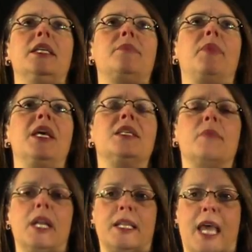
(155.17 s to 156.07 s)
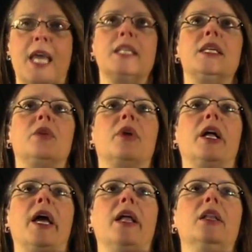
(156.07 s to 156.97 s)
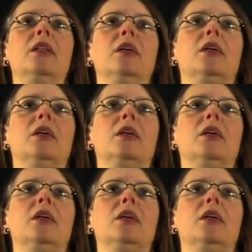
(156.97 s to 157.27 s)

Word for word: displacement at x equal L